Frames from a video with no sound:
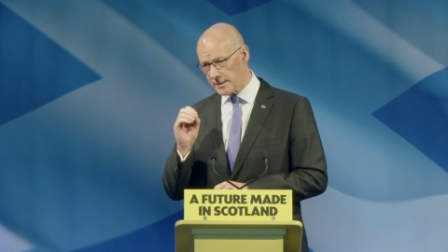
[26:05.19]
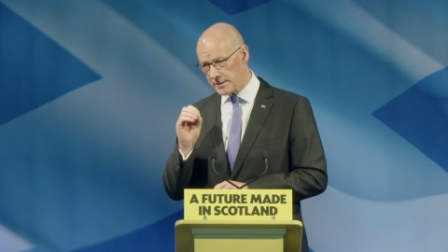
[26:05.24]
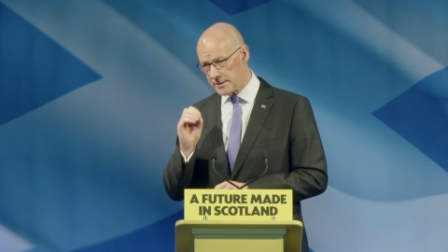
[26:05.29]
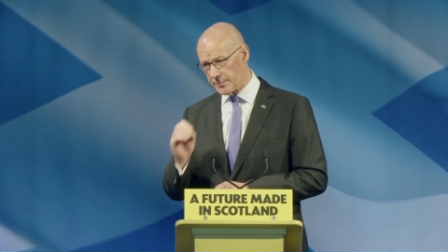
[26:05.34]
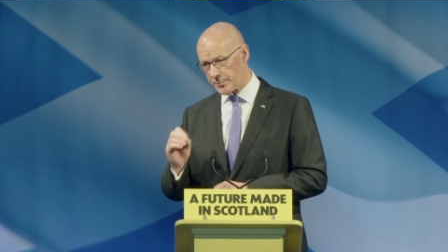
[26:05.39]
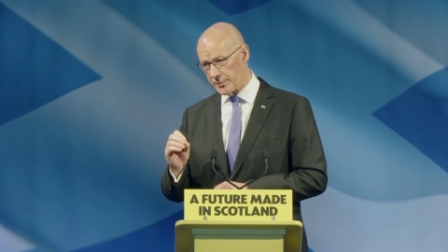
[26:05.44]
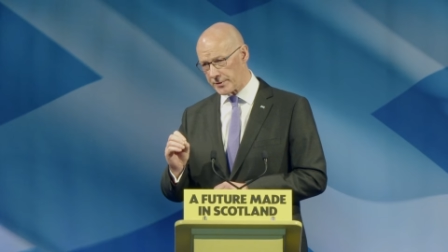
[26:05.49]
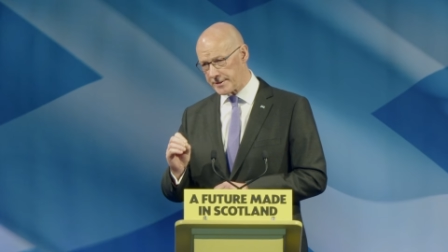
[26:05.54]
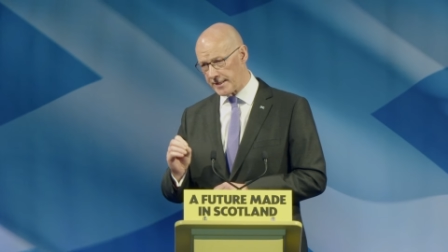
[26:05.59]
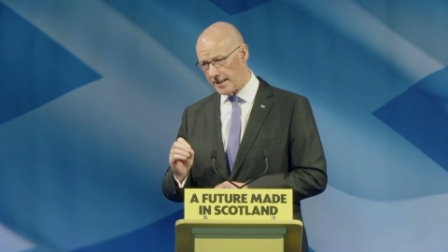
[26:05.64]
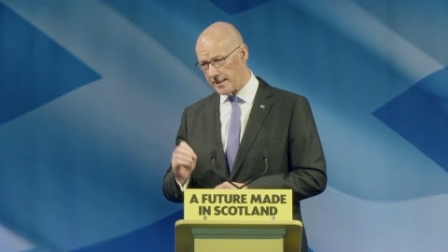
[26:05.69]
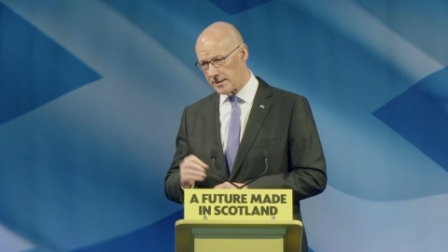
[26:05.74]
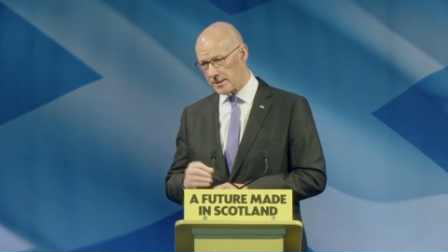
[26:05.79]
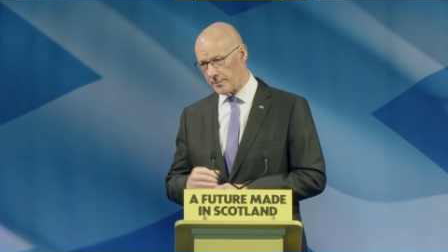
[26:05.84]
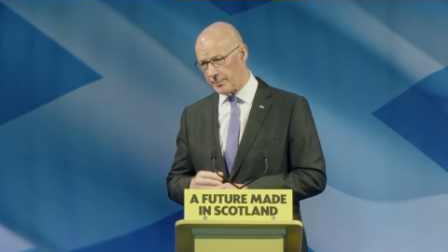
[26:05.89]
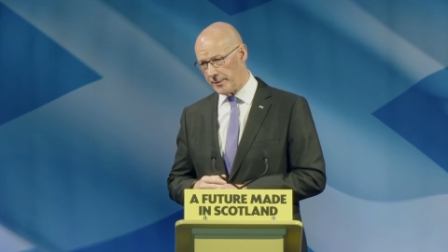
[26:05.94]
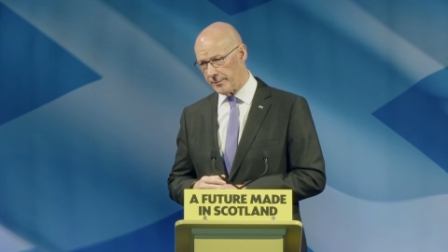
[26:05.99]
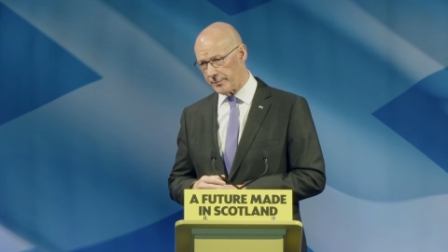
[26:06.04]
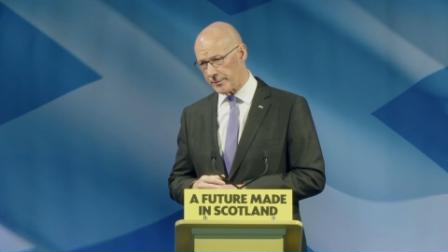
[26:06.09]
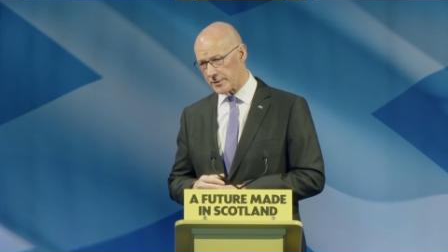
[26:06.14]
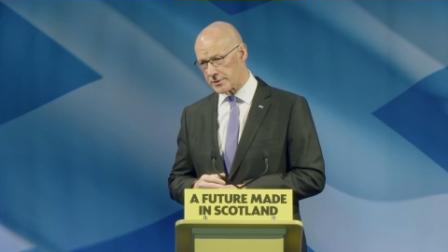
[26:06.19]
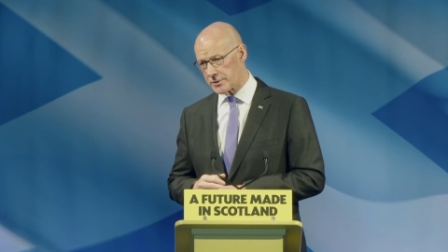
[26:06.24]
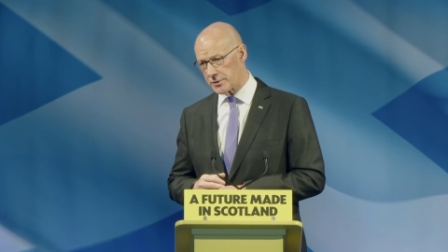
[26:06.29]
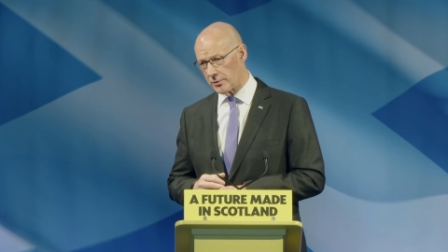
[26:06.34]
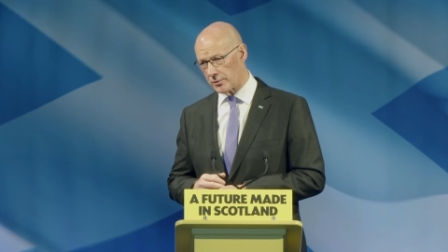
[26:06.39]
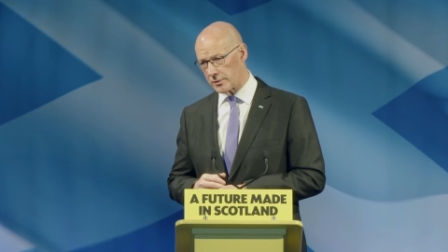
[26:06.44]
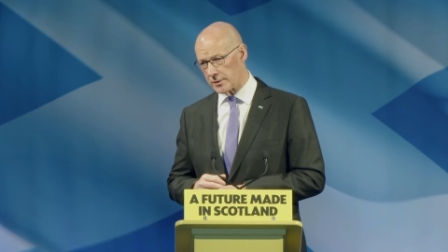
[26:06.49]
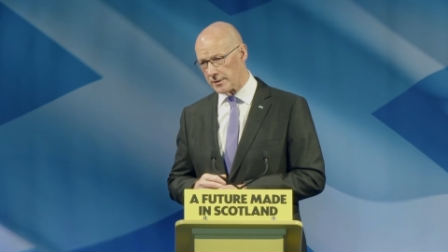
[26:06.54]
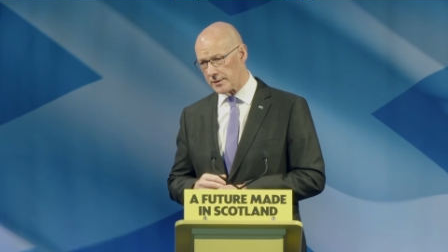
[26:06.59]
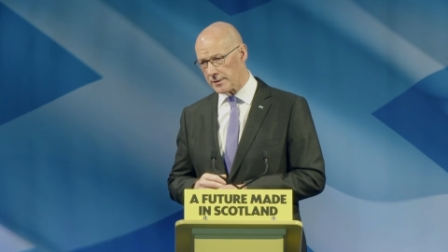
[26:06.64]
to protect the people of
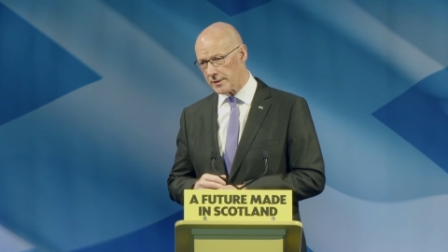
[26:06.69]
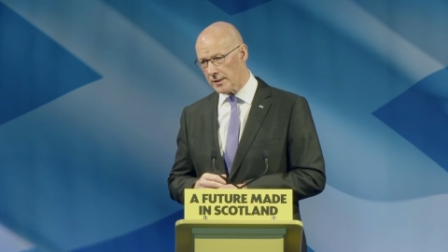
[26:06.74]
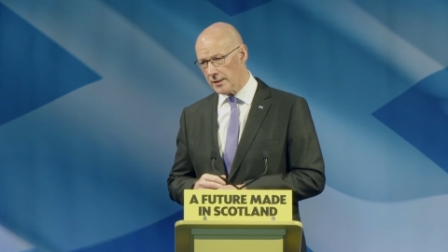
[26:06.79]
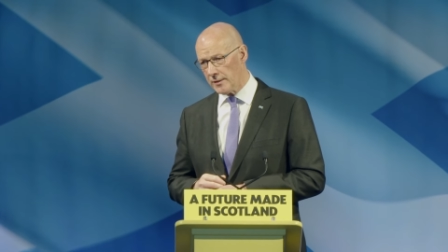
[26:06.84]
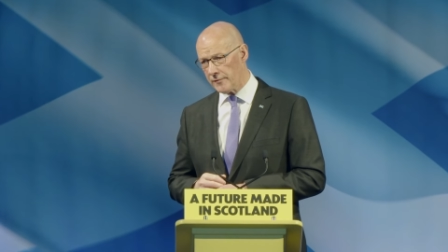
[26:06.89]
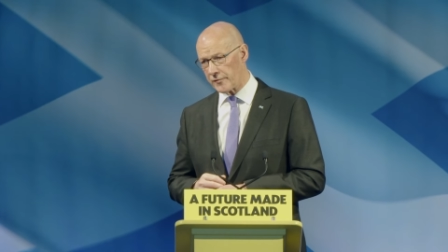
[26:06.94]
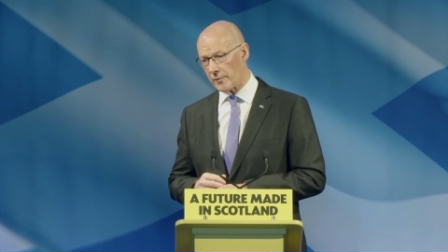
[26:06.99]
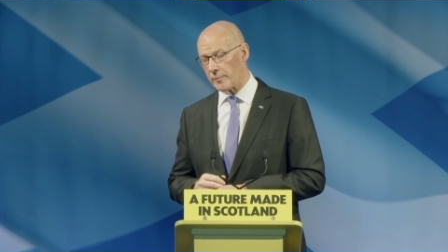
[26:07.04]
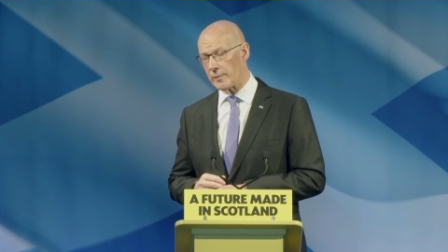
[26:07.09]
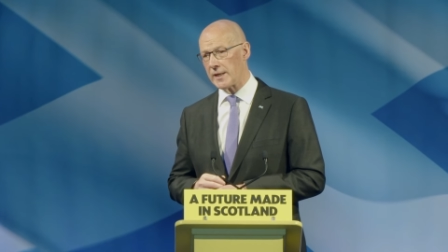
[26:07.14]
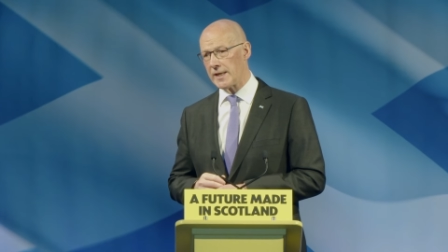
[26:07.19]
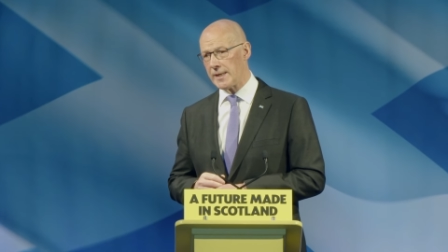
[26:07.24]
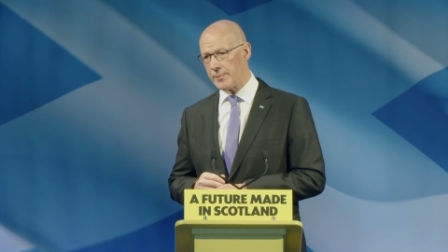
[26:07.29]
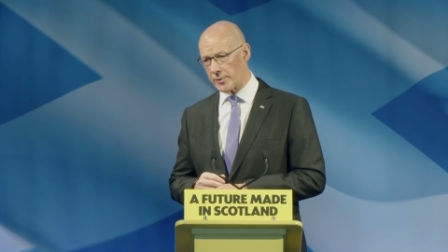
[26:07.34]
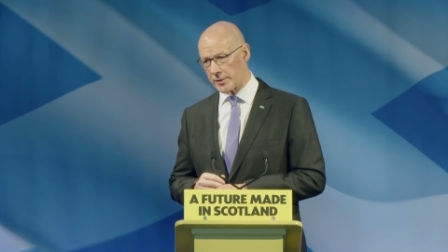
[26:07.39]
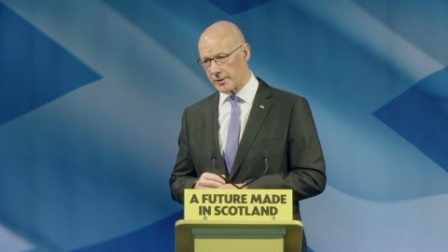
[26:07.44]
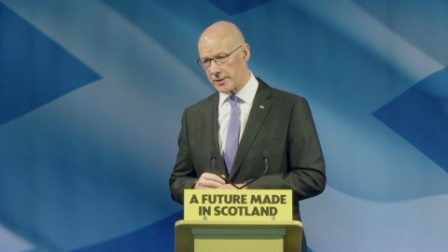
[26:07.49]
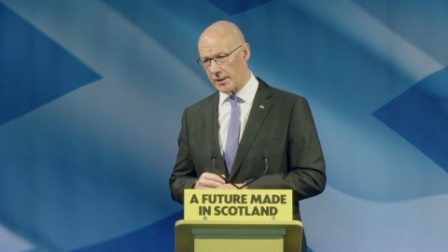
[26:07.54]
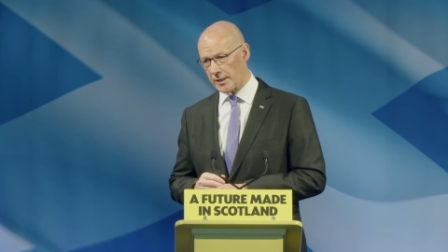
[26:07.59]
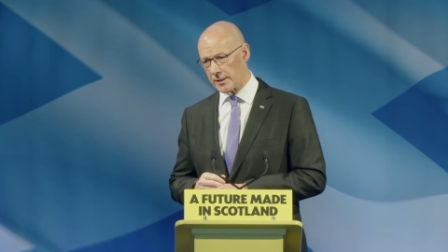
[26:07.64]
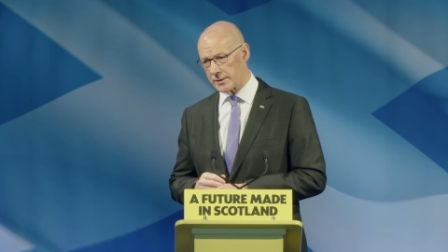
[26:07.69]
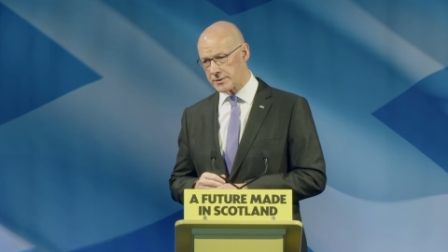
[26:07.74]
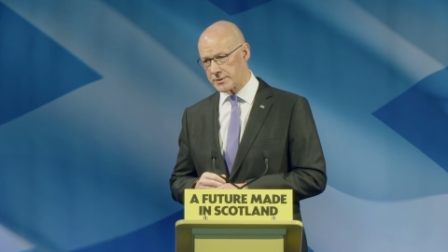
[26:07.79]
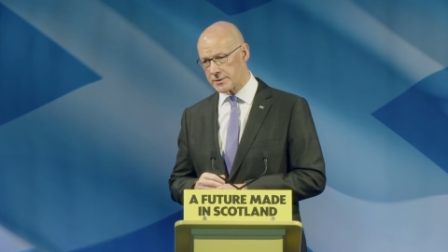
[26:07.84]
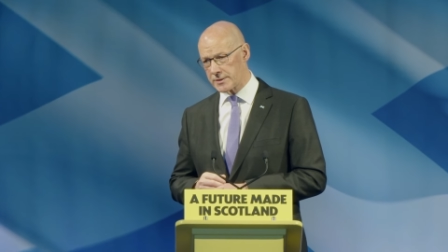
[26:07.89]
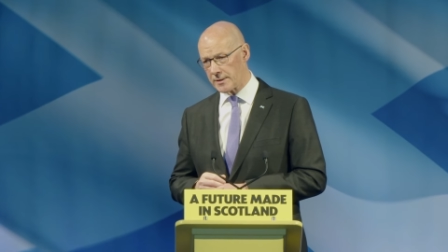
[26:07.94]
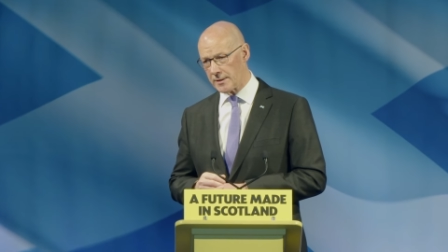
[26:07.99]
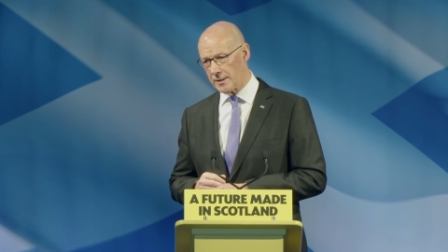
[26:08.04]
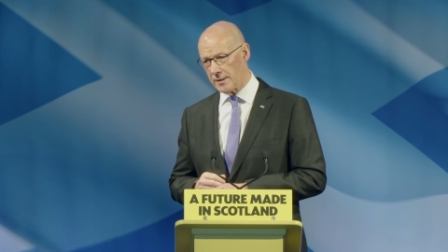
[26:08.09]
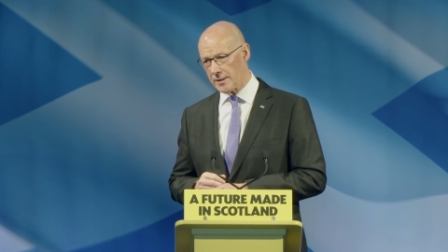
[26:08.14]
Scotland from Labour cuts